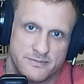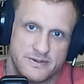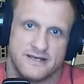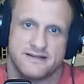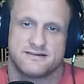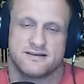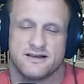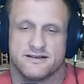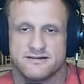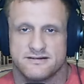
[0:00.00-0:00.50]
but
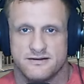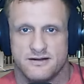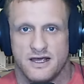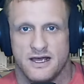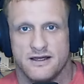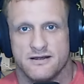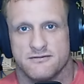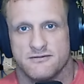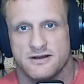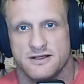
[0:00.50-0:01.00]
it's also
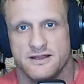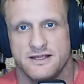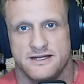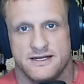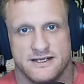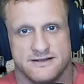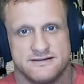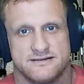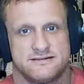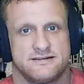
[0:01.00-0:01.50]
not really
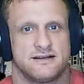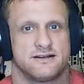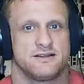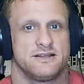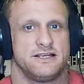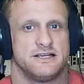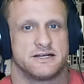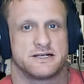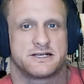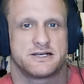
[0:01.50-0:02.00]

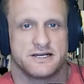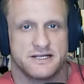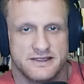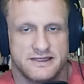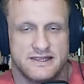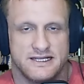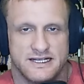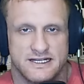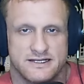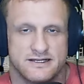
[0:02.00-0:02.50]
necessarily a
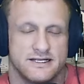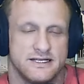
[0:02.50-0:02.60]
good thing.